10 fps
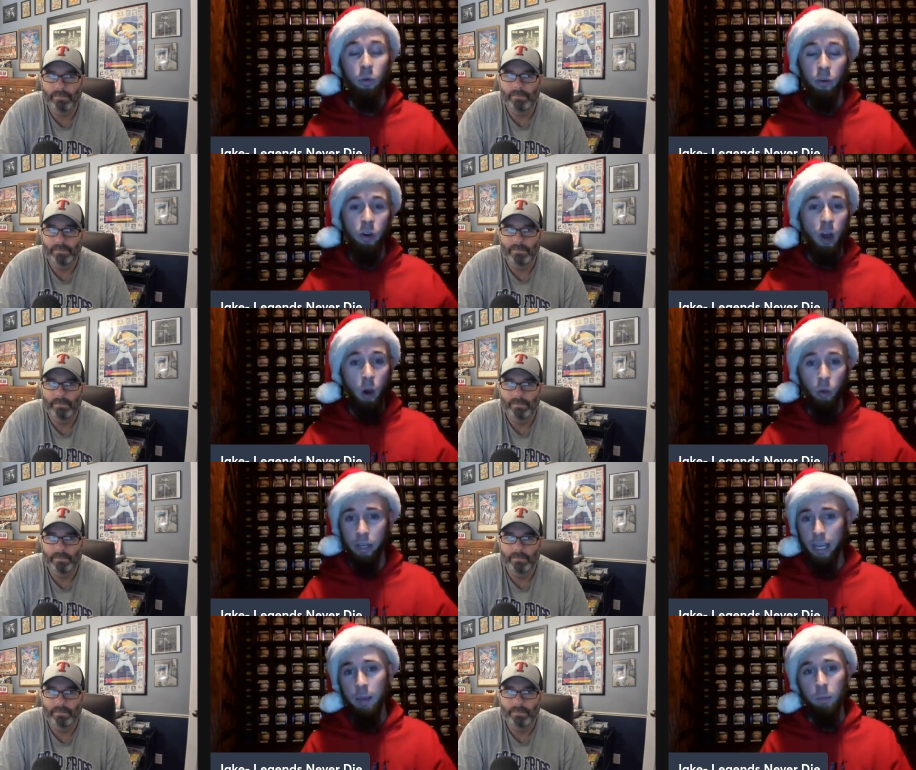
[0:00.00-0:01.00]
Speaker 1: know
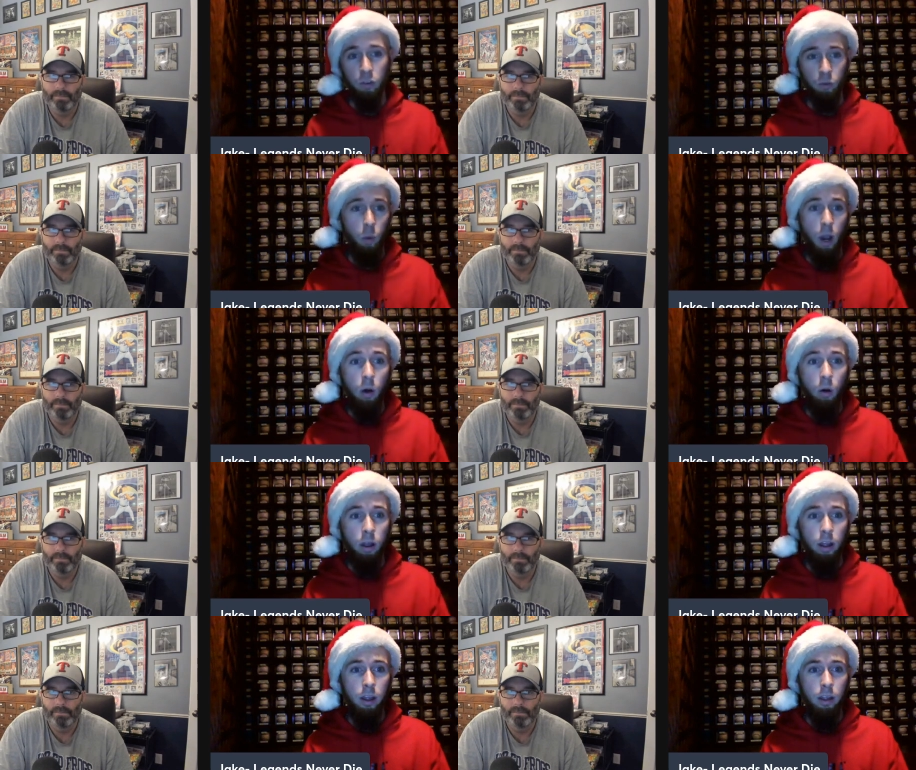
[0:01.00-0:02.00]
the game as well
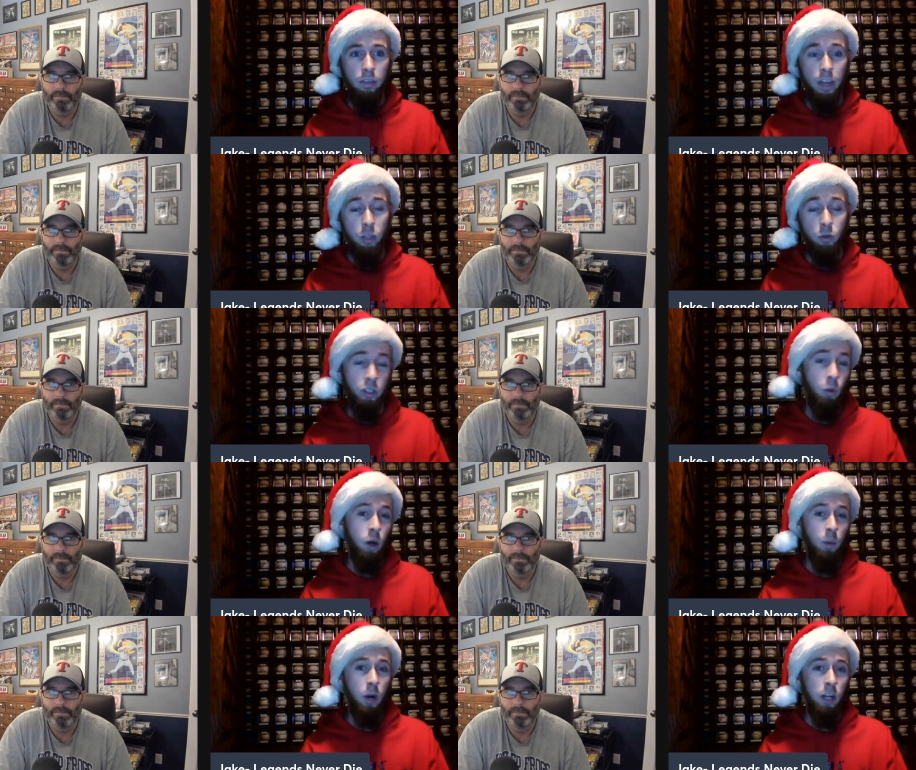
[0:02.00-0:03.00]
that you still
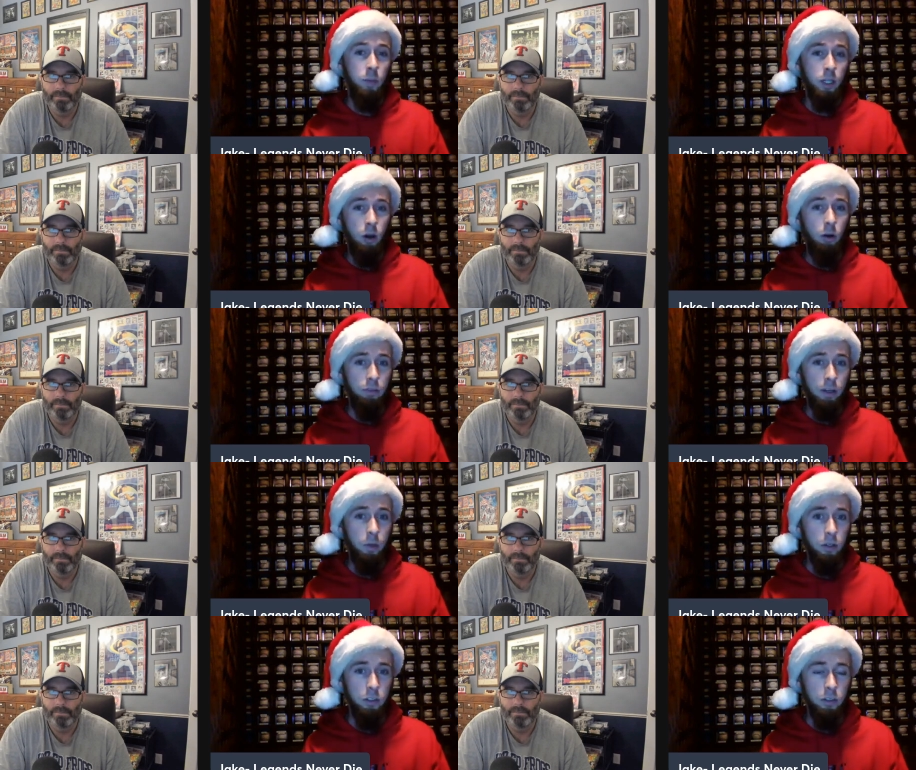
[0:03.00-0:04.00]
want to prospect Hall of
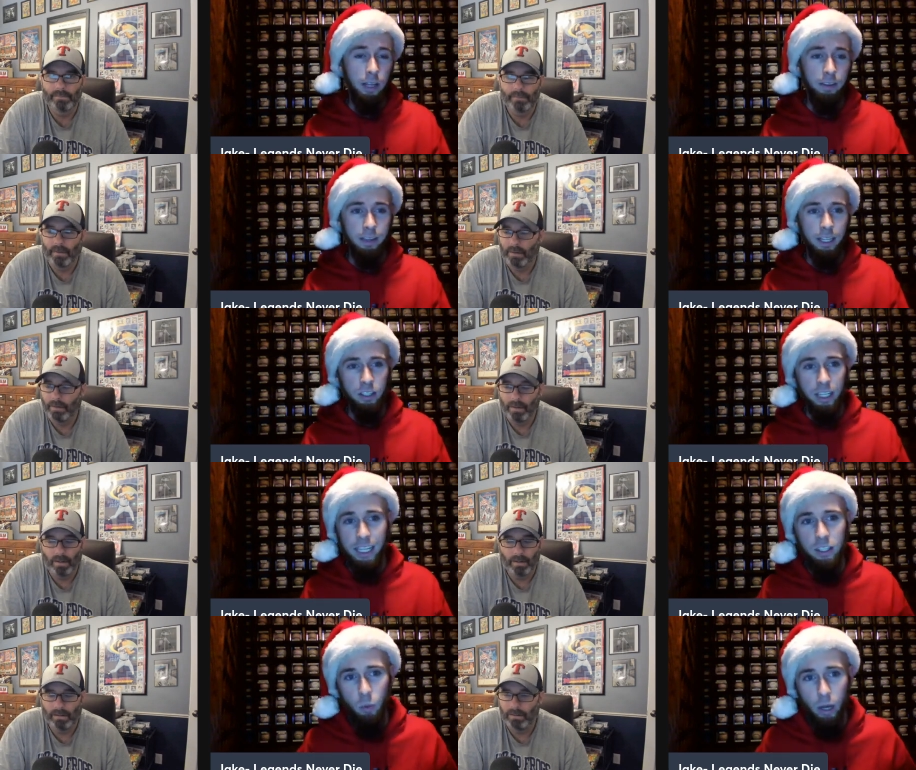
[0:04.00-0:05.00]
Famers. I think that's an
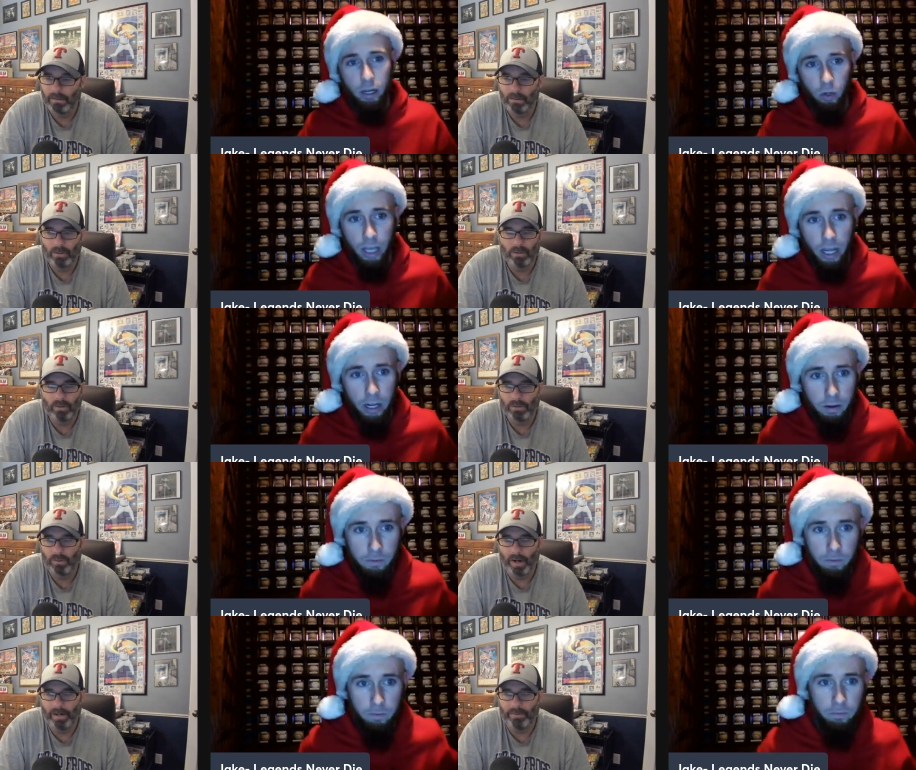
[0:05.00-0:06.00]
easy way to look at it.
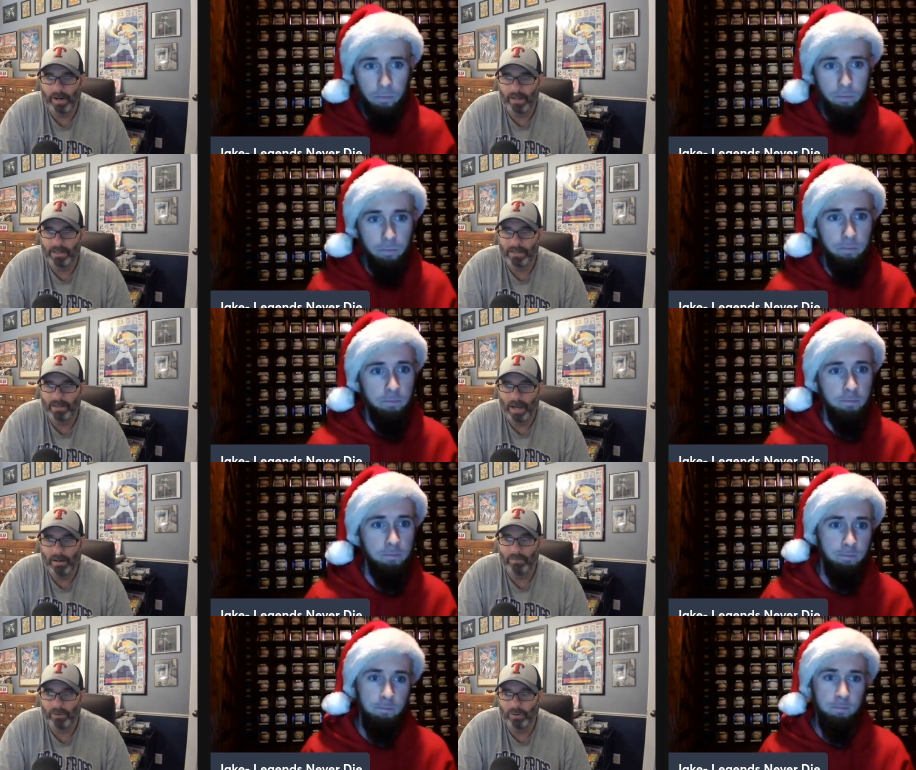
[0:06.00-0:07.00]
Speaker 2: Great advice.
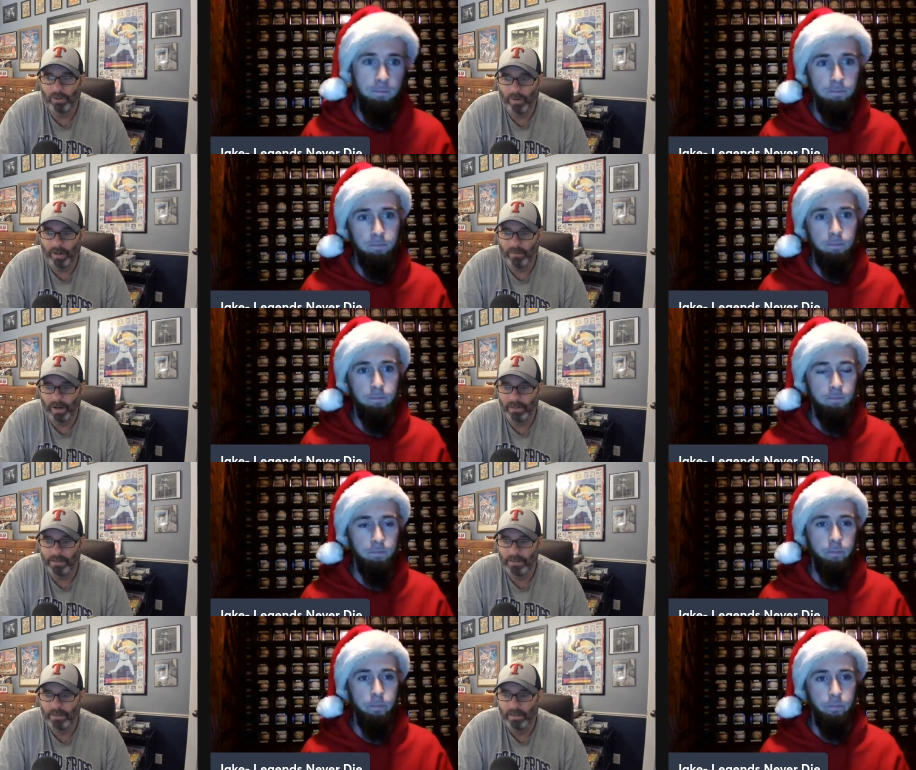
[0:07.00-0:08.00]
Absolutely great
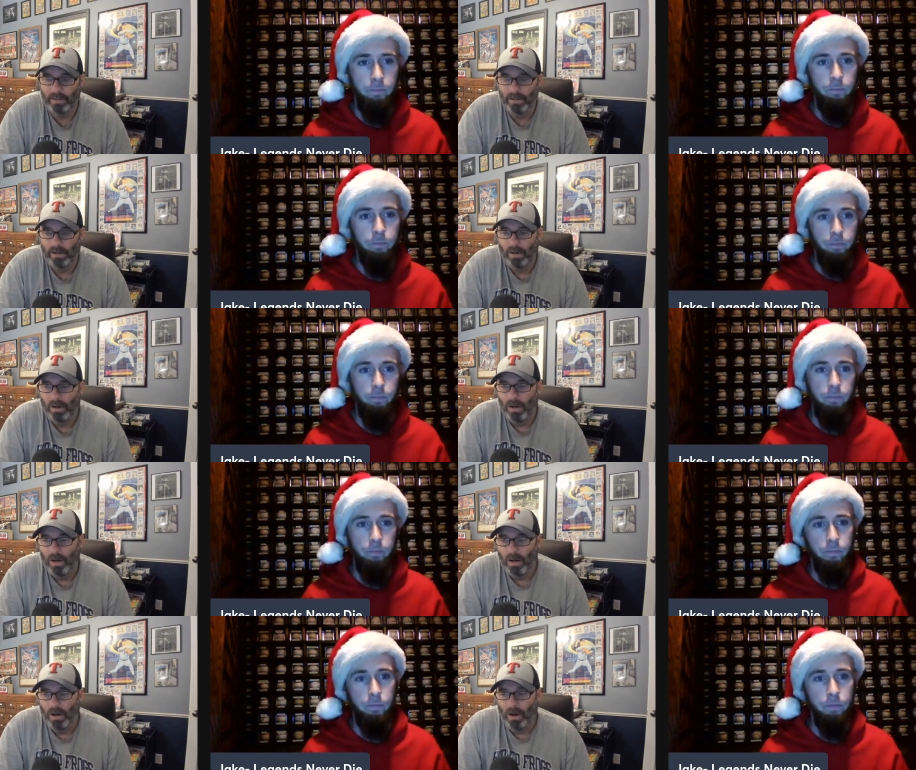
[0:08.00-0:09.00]
advice.
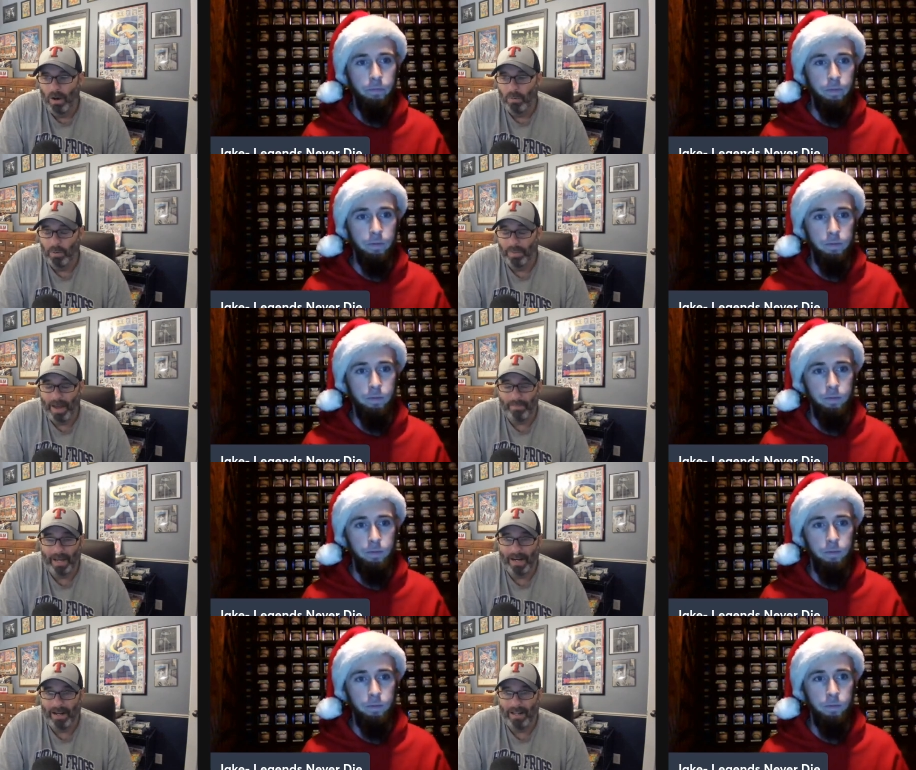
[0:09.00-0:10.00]
With that,
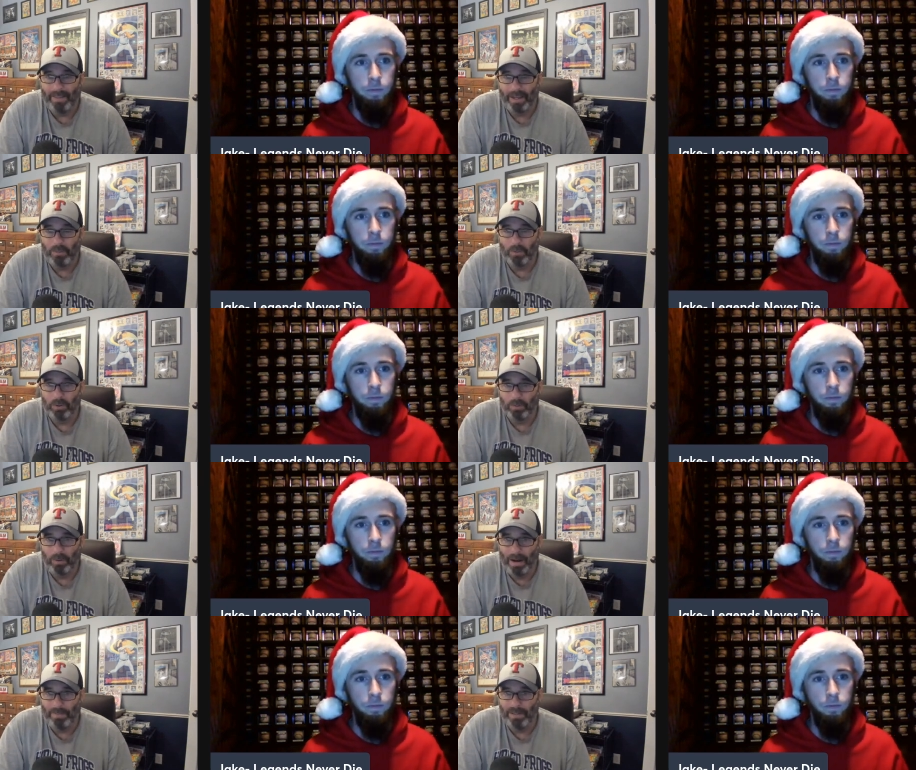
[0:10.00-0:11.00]
man, I, I think we'll
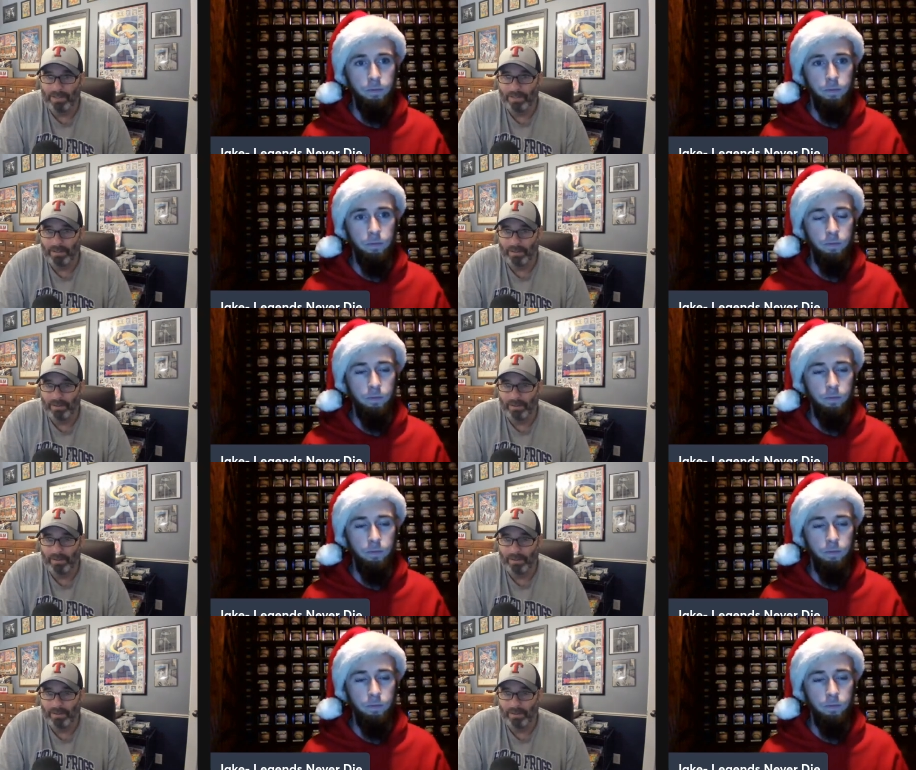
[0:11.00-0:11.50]
wrap this,